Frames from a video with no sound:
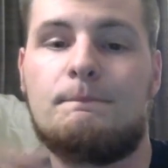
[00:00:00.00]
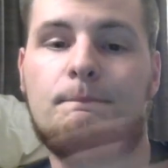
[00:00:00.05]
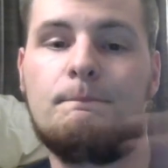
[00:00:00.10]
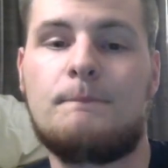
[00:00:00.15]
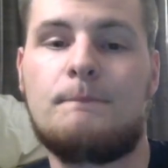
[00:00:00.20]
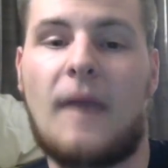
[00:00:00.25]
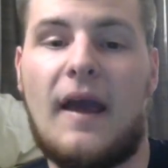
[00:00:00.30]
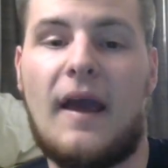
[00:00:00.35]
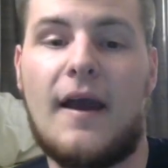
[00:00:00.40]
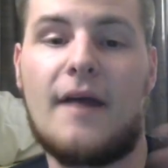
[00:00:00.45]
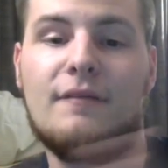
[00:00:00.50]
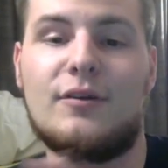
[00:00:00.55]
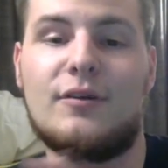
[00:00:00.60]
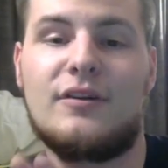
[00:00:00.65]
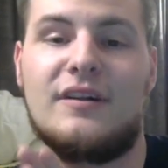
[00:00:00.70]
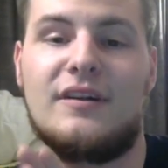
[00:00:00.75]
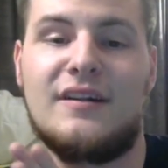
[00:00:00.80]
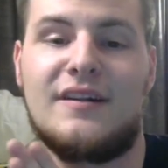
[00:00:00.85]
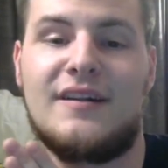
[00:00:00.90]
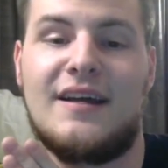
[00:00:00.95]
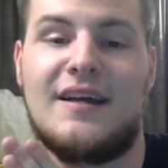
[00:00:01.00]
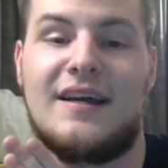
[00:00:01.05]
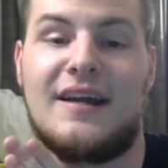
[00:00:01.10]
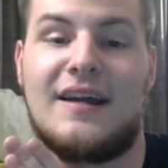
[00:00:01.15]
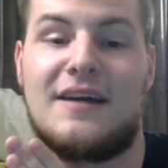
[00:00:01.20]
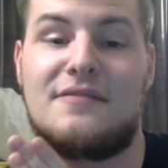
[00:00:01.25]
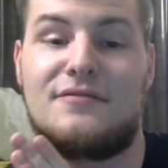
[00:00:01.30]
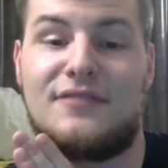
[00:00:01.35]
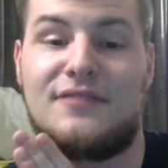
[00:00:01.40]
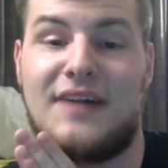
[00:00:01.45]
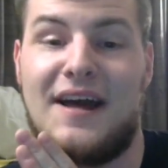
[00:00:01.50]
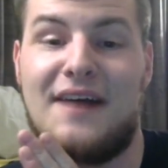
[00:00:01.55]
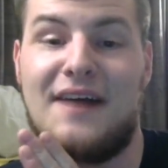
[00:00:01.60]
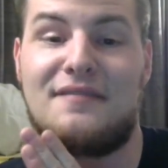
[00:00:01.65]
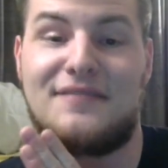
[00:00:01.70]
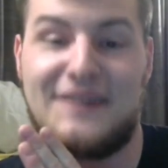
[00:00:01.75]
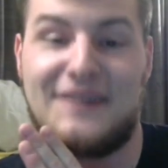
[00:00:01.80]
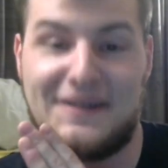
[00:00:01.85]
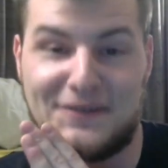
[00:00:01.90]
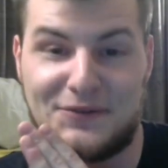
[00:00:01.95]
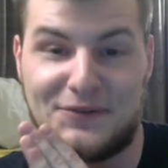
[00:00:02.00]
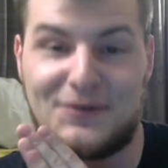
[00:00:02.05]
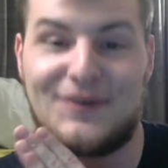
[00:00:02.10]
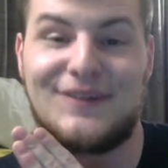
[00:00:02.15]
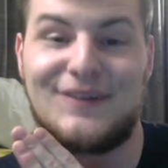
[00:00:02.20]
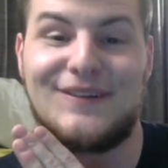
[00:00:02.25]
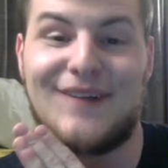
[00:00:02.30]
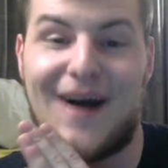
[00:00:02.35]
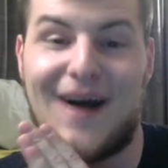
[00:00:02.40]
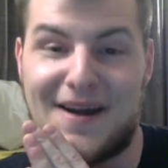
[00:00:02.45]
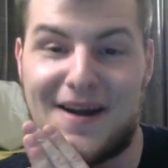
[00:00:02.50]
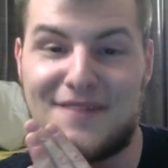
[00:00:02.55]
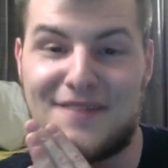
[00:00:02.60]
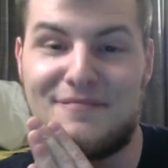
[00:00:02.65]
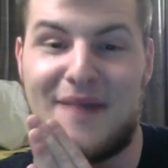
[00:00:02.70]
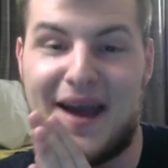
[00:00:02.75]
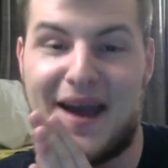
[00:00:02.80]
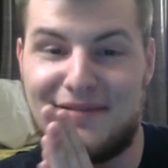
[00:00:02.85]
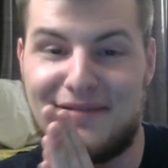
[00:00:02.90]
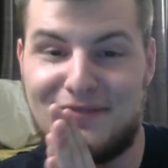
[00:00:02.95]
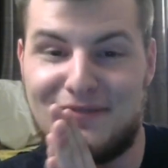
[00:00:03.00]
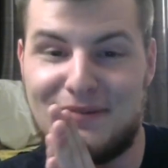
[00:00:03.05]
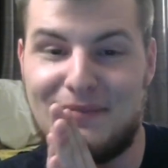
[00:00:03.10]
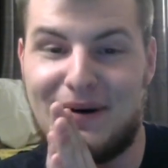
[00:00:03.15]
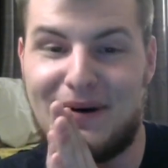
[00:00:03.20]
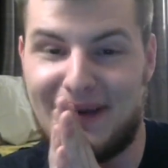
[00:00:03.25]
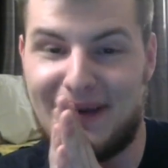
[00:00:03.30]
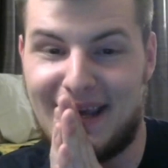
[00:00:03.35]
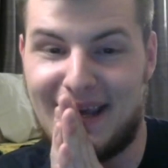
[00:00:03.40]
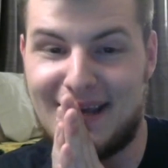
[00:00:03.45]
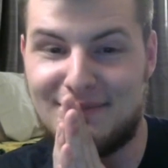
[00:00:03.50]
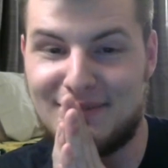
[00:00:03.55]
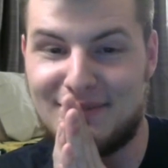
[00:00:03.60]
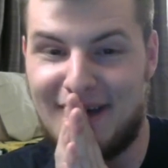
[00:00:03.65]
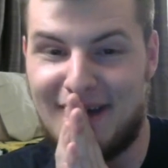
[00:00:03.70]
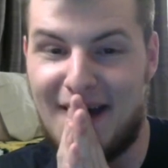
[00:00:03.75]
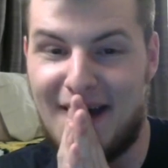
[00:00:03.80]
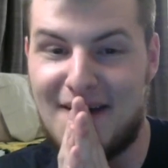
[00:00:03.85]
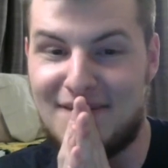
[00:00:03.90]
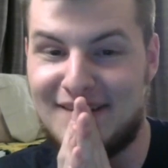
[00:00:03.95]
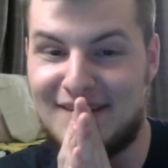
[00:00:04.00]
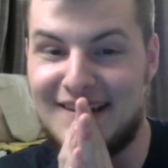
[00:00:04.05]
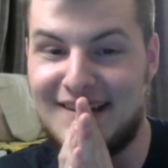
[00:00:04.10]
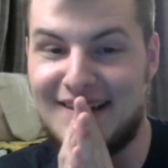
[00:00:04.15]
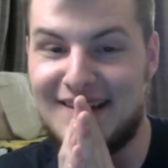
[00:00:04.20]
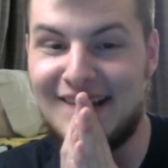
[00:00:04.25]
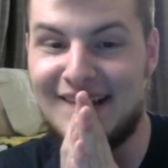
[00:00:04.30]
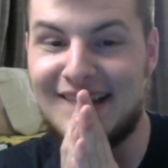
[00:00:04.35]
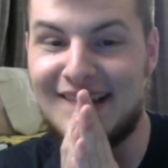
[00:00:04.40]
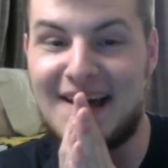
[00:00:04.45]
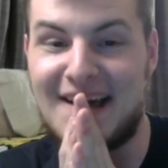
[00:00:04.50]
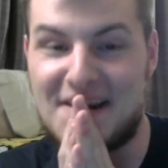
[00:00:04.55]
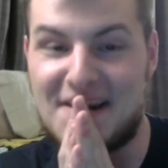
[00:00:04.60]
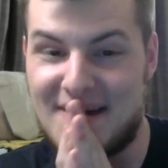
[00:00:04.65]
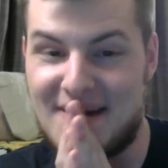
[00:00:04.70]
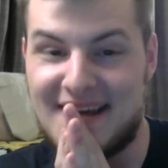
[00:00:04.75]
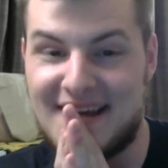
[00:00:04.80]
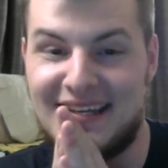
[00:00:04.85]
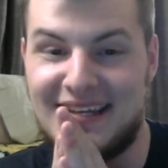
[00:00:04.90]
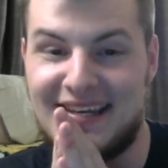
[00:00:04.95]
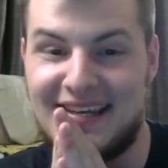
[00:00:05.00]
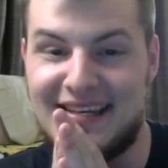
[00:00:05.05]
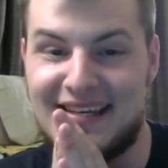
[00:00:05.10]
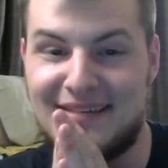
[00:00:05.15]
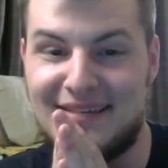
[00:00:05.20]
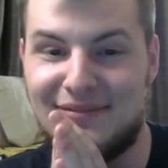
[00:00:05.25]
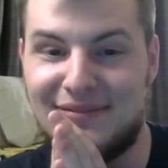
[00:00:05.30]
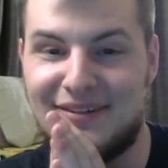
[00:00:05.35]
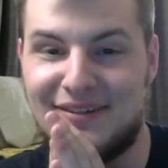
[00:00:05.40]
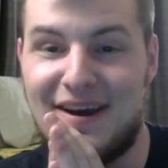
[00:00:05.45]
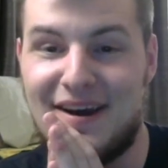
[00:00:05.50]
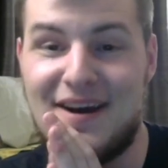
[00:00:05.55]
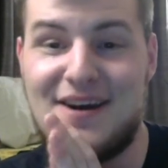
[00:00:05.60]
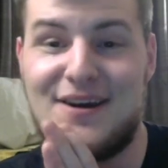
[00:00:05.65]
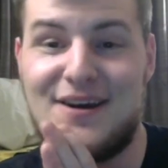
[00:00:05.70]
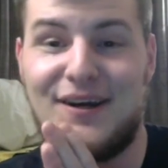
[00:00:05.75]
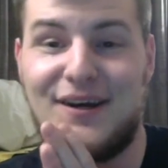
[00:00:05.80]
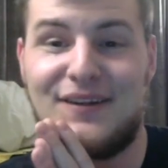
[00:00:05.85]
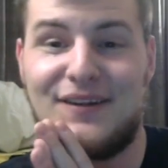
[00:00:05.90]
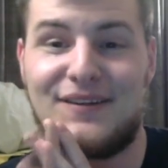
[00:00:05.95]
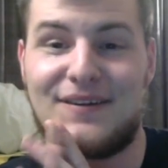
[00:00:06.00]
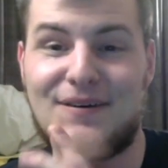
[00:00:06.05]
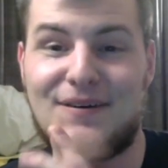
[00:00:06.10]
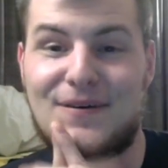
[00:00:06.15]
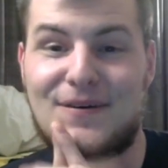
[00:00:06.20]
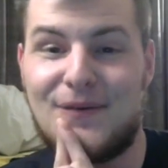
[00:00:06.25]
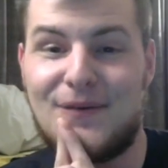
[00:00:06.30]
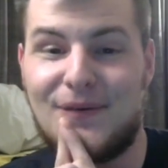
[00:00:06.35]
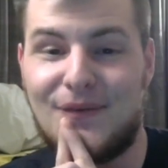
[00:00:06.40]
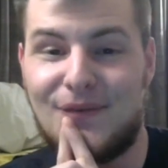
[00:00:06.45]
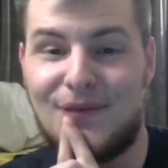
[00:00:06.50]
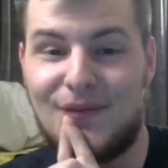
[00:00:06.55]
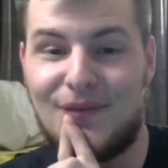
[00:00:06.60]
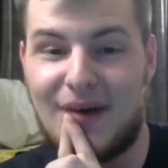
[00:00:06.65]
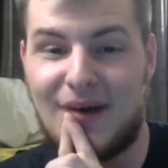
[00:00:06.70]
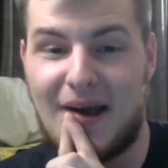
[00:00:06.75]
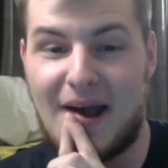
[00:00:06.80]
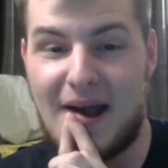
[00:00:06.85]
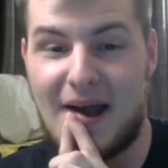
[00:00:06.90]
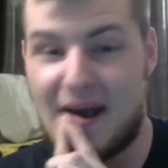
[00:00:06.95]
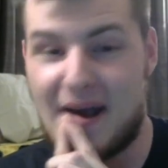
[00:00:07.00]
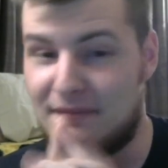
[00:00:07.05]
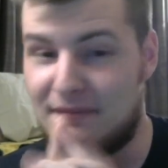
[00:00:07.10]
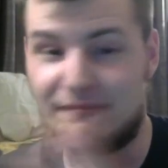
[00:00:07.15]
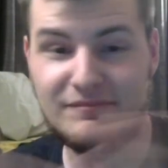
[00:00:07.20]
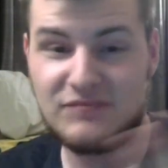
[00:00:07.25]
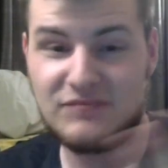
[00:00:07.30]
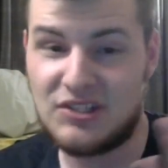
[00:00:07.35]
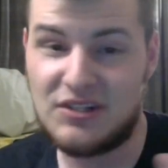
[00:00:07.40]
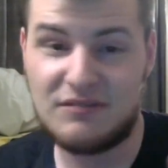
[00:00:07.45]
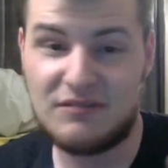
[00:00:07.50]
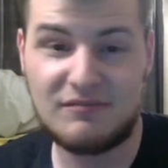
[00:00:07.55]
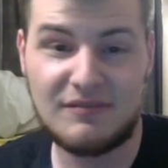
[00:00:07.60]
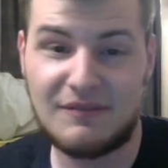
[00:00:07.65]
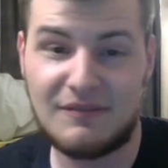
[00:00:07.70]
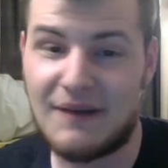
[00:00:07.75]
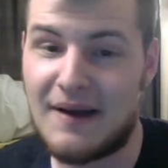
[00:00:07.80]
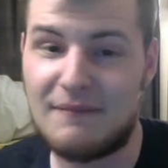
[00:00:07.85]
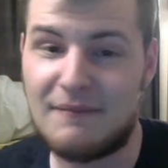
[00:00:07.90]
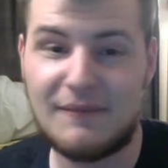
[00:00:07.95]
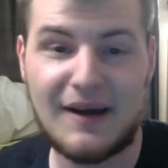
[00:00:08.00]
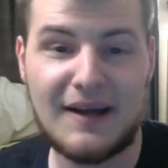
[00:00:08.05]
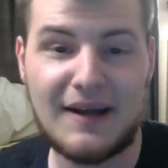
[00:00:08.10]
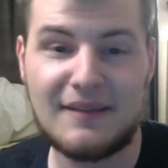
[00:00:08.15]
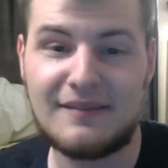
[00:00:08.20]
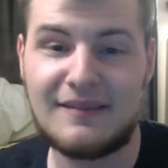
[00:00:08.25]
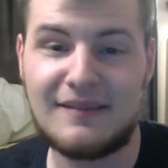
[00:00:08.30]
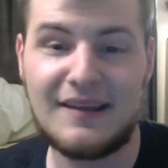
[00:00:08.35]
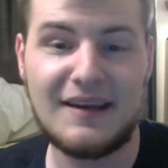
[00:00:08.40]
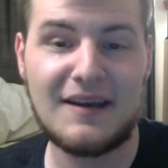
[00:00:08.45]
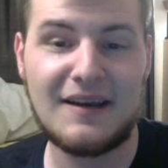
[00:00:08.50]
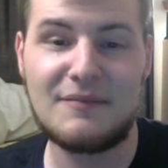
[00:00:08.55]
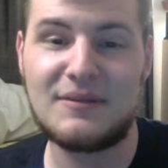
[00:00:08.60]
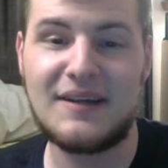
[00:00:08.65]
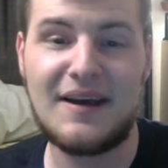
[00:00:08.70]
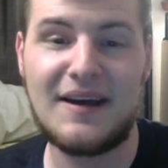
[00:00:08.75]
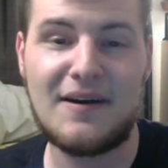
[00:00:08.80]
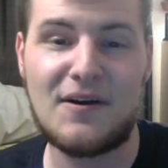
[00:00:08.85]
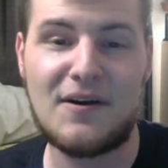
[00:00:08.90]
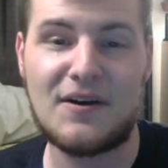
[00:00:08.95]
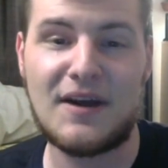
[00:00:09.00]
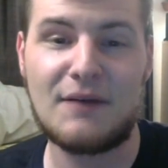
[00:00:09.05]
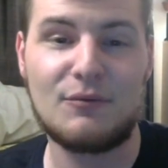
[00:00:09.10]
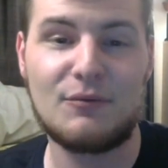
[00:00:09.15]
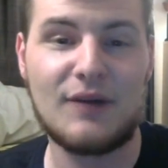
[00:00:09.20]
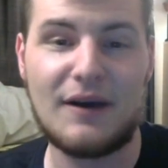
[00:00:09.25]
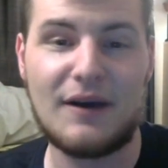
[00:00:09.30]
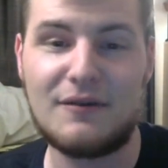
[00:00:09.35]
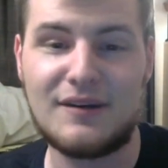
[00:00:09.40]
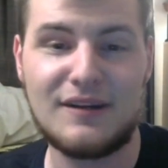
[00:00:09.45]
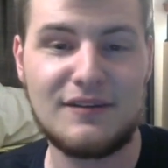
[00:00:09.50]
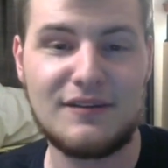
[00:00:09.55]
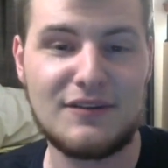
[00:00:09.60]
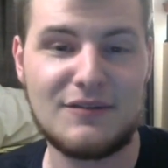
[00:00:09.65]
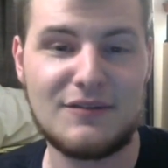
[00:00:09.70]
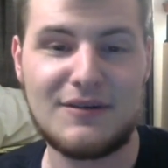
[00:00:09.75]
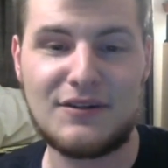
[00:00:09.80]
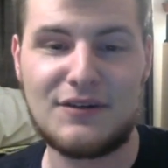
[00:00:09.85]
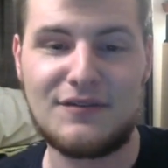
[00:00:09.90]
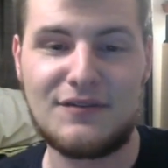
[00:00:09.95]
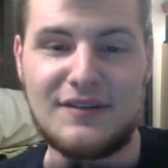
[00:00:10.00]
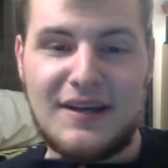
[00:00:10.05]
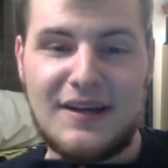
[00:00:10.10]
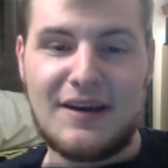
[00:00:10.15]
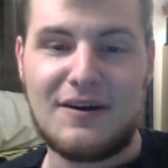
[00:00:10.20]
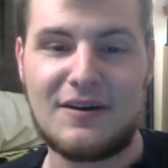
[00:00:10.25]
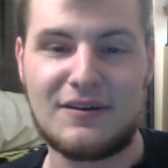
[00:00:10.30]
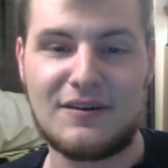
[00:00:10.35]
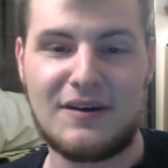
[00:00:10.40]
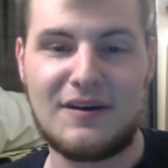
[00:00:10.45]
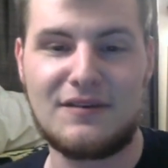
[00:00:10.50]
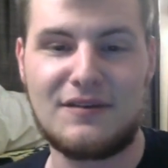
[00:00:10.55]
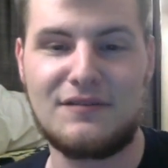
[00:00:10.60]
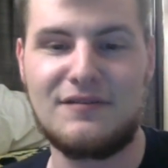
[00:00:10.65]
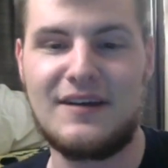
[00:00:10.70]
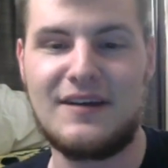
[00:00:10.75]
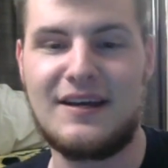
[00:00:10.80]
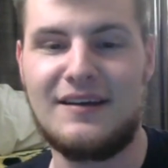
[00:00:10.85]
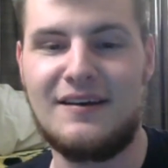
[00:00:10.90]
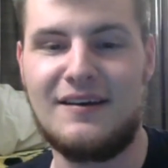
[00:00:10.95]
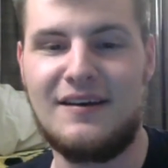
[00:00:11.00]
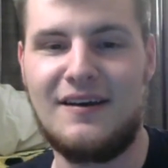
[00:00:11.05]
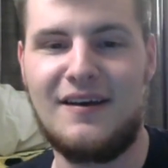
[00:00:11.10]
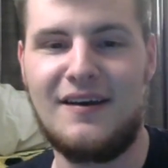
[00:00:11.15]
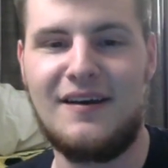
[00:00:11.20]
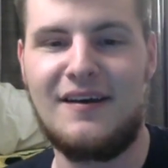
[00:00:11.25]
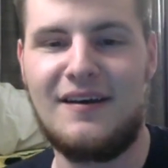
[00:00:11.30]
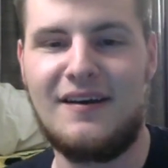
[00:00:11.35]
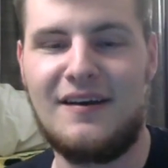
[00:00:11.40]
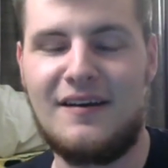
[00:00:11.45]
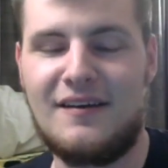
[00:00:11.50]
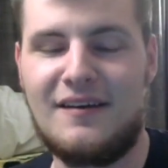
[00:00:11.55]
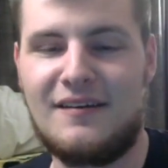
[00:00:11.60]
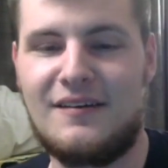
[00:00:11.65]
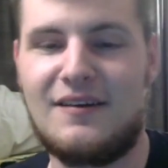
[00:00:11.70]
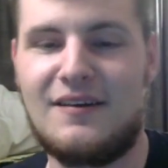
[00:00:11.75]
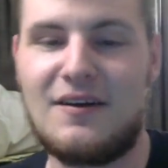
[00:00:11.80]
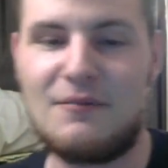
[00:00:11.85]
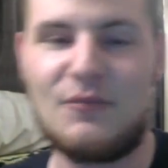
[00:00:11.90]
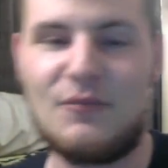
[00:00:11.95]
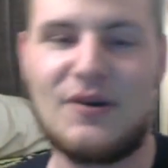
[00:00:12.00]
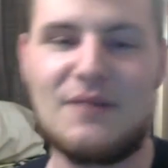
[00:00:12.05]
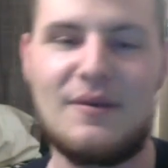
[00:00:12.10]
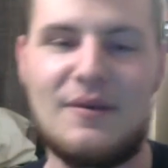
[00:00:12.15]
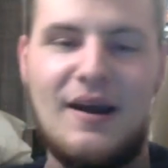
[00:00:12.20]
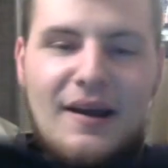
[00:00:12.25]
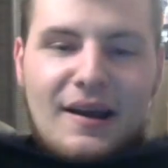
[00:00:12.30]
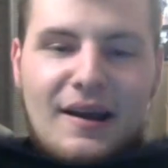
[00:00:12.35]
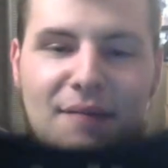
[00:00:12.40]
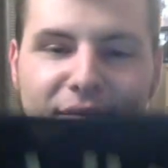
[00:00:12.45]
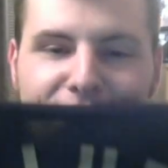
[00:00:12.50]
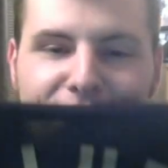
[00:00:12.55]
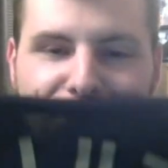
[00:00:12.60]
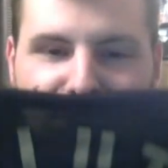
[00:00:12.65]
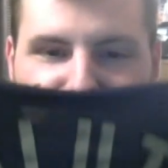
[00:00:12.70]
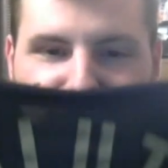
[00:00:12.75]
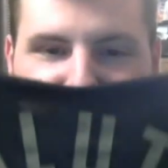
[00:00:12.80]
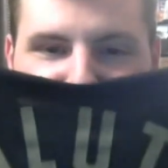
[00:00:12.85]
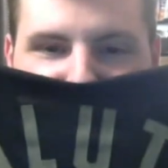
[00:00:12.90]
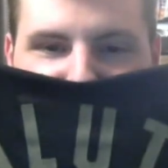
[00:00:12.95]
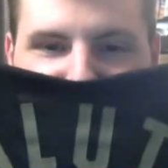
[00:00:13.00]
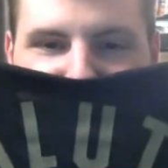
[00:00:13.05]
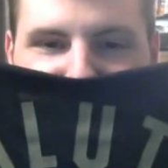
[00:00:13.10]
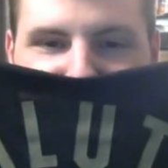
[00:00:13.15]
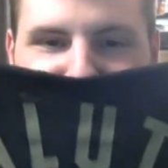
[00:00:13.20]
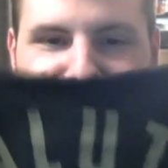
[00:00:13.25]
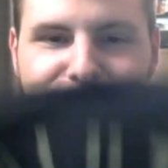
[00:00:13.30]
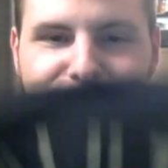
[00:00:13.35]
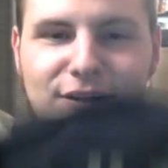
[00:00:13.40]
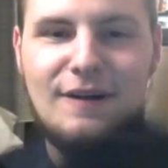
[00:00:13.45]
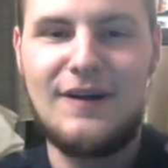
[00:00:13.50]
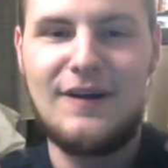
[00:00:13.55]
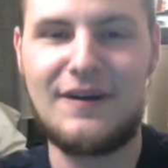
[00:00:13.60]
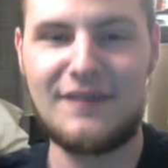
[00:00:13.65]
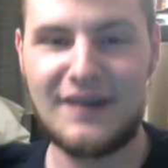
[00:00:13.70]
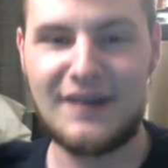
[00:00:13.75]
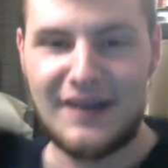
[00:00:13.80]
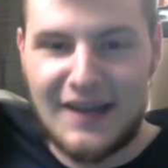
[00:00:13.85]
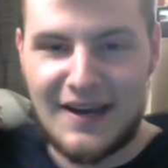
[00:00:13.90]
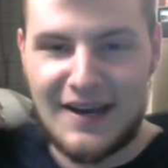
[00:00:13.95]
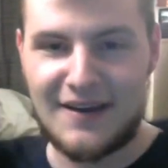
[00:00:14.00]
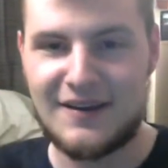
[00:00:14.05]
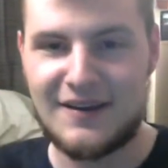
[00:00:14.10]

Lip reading: ever since then, I've sat through a lot of bad football games. I've seen a lot of bad teams, so I think I'm a diehard. I would consider myself a diehard Cardinal fan. I'm wearing I got my Salute to Service shirt on right now.